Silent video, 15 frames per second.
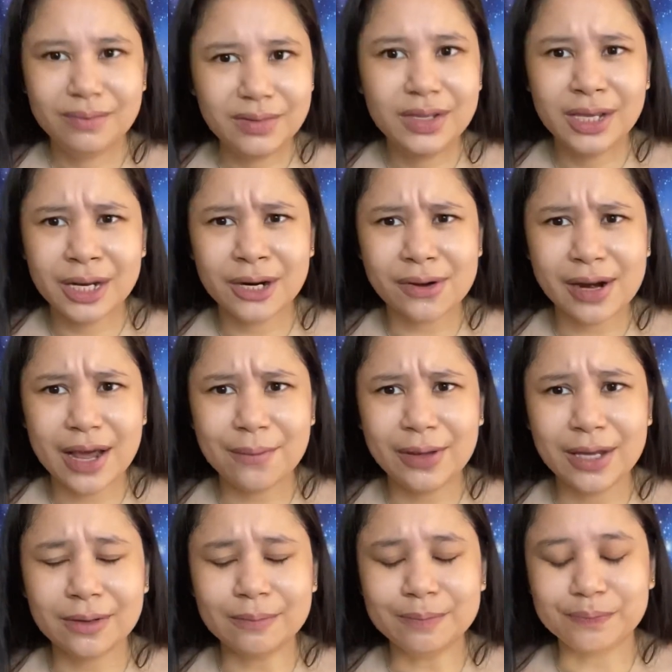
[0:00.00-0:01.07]
you know what I
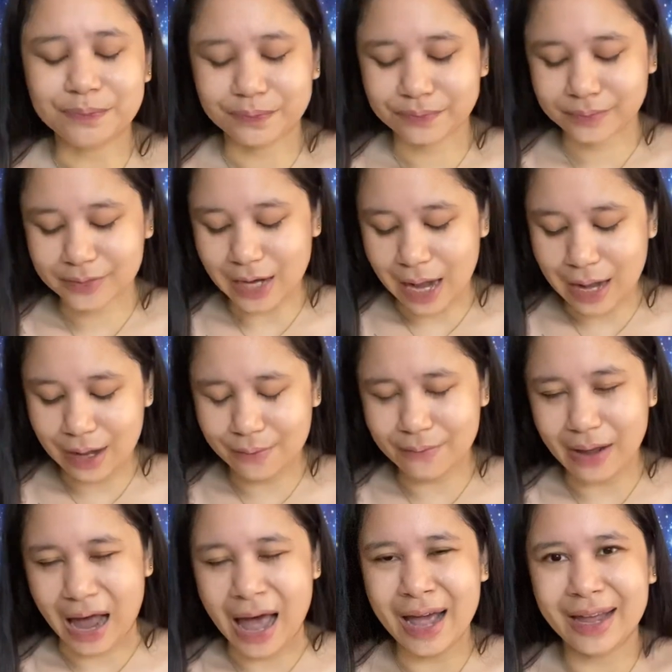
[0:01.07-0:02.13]
mean?
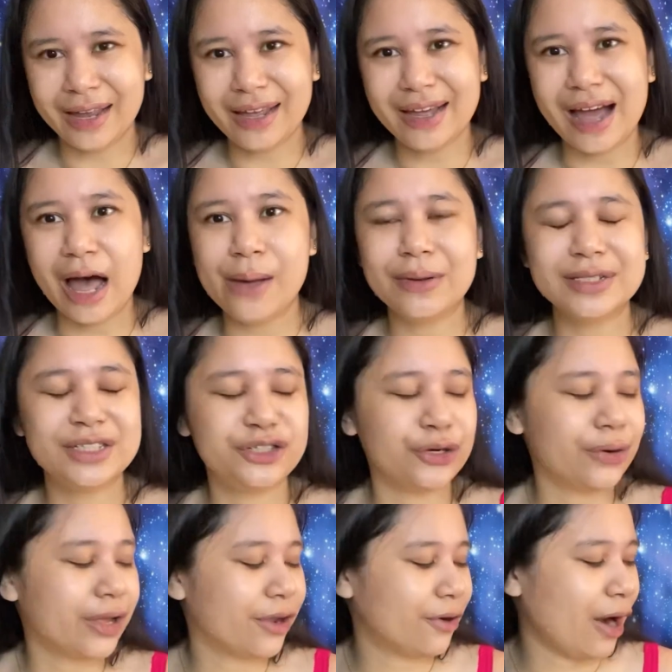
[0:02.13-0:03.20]
I was
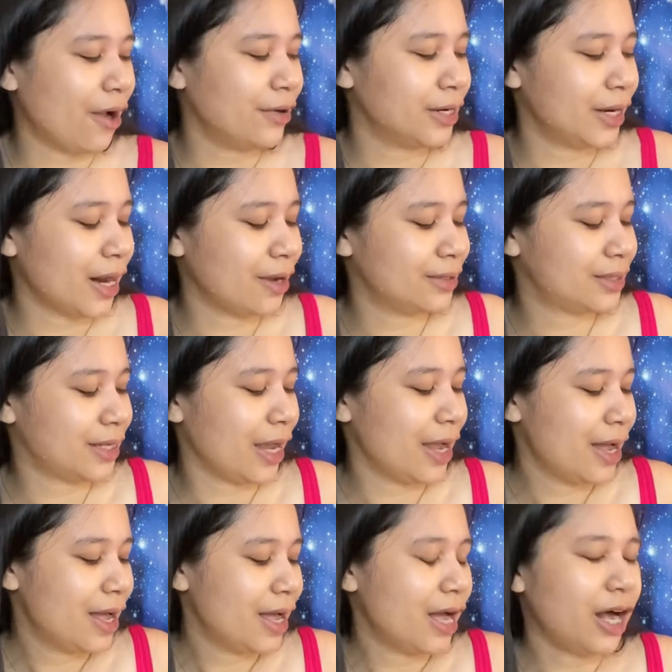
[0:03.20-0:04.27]
joking around and I was saying
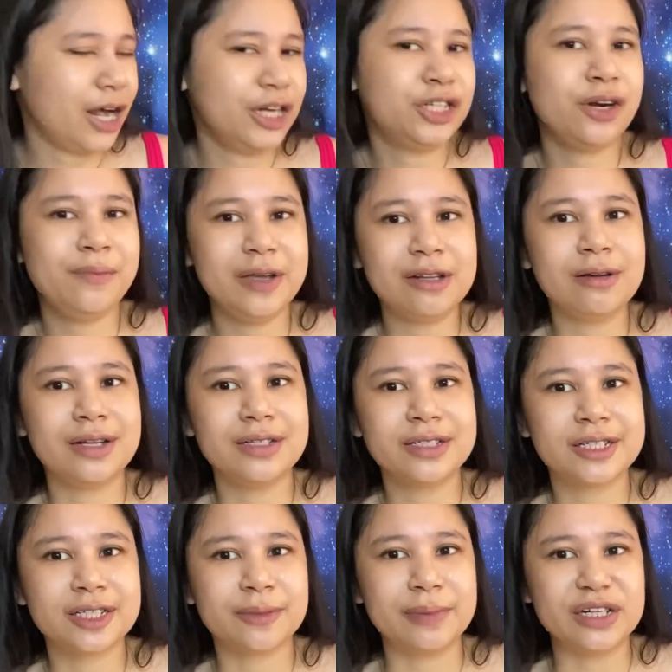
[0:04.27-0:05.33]
I should be a little
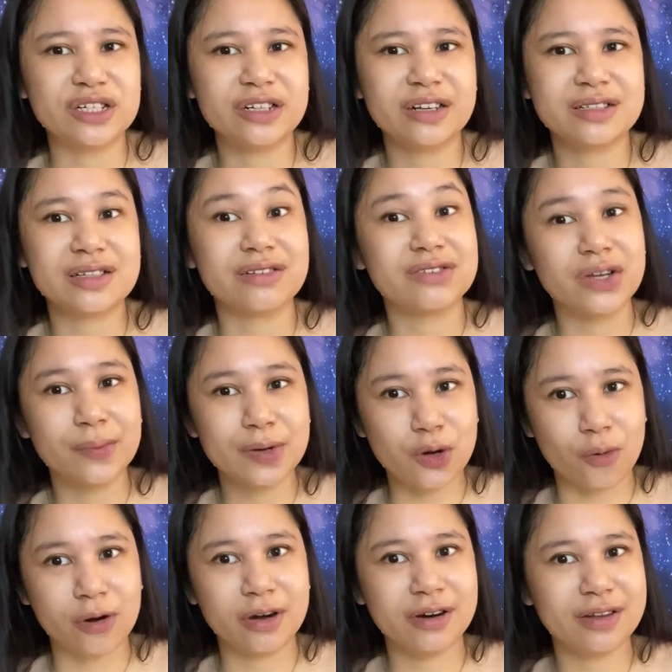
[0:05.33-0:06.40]
suspicious if someone
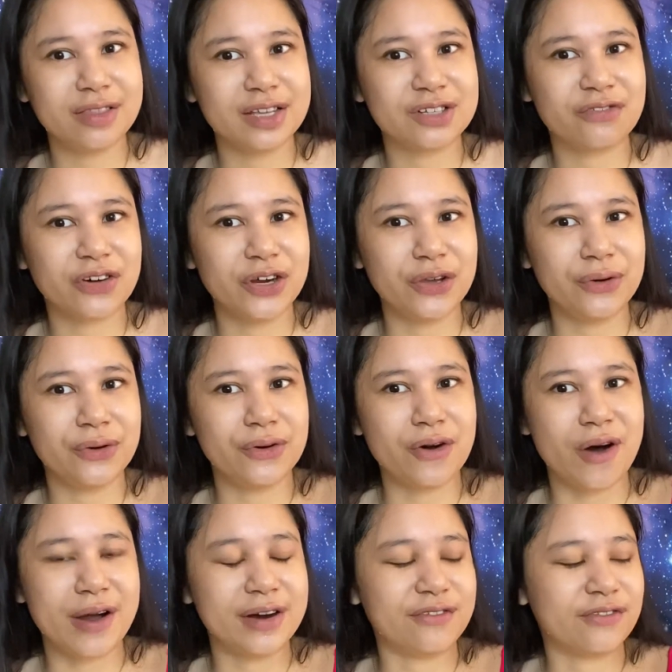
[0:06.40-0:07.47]
ordered this for you
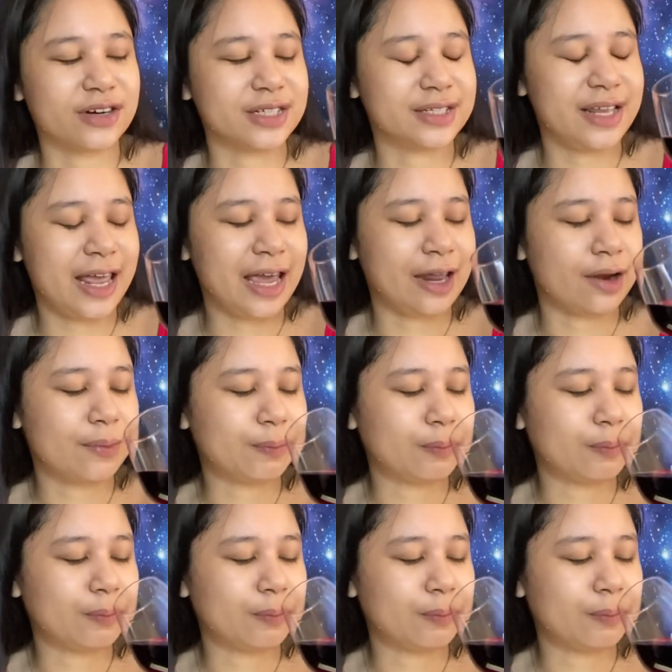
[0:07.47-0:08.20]
on a first date.